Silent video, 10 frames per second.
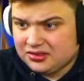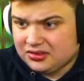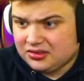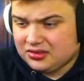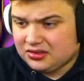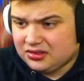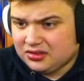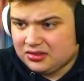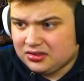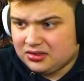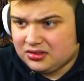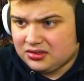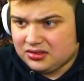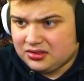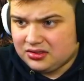
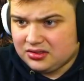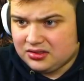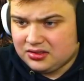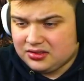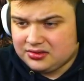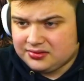Nobody speaks.